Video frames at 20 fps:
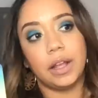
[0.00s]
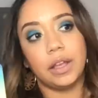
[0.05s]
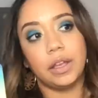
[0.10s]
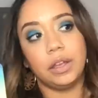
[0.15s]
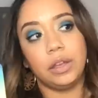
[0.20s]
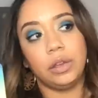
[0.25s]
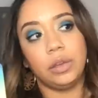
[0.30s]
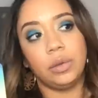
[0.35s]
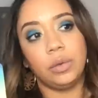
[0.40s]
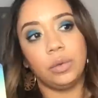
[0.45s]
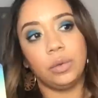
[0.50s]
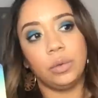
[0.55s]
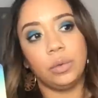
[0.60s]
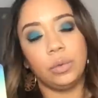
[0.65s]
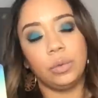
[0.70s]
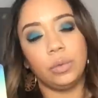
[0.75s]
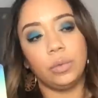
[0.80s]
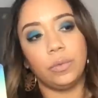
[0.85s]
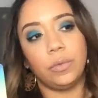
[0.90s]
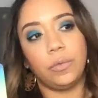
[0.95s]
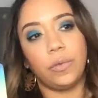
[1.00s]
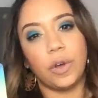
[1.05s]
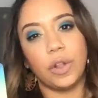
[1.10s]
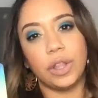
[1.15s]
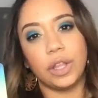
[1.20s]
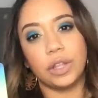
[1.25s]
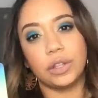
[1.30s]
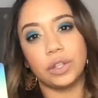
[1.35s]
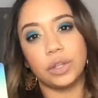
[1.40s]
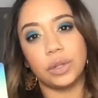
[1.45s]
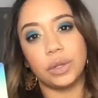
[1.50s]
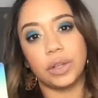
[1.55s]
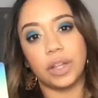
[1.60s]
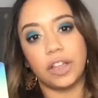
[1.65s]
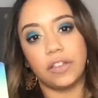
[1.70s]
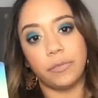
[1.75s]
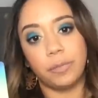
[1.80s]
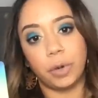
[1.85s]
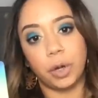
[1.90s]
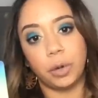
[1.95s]
you falling into your
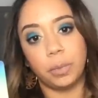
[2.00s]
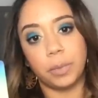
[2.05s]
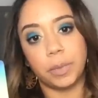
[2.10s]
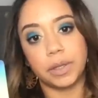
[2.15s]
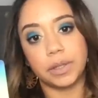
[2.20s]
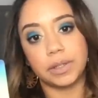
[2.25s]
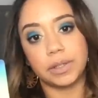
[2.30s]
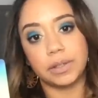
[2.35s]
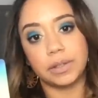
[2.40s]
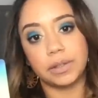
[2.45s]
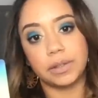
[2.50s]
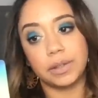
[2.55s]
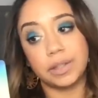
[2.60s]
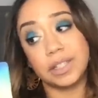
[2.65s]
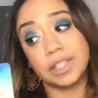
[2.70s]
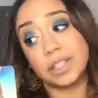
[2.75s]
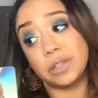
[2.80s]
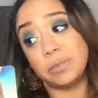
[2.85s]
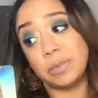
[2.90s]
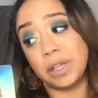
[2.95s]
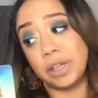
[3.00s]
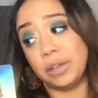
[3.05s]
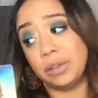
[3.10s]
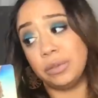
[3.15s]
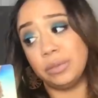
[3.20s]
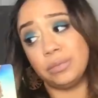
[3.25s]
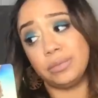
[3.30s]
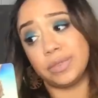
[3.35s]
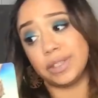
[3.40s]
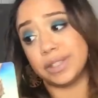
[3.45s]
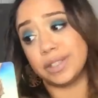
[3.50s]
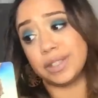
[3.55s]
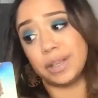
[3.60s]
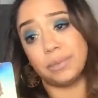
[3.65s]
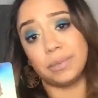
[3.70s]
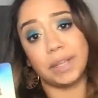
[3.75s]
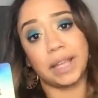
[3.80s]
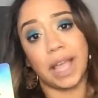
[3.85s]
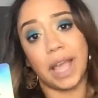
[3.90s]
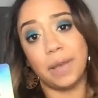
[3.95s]
life purpose. This could be you just
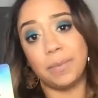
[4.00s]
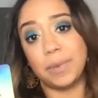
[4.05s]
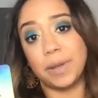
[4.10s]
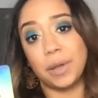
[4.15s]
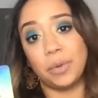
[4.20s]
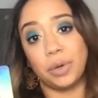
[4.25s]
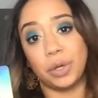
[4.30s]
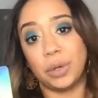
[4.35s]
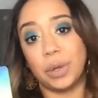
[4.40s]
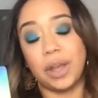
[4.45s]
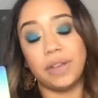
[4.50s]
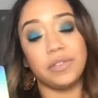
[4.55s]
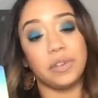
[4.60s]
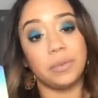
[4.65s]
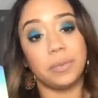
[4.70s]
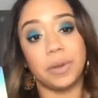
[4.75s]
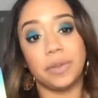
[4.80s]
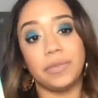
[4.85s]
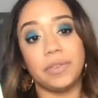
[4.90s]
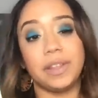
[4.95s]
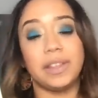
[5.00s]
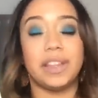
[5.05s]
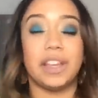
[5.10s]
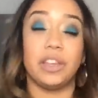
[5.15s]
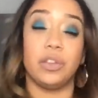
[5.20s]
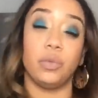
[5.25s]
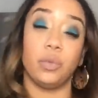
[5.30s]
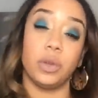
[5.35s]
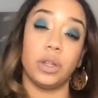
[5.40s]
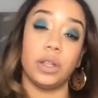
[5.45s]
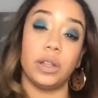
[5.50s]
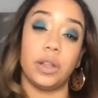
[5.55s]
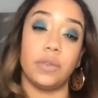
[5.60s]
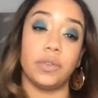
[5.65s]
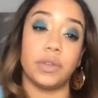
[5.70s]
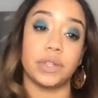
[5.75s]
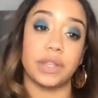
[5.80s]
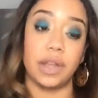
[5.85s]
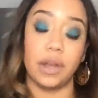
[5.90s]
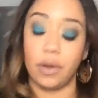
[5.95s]
something happening or you have an epiphany that you really love
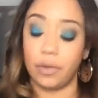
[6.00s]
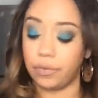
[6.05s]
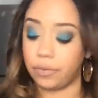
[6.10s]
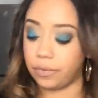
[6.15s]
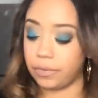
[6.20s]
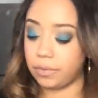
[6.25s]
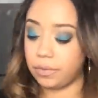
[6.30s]
yourself.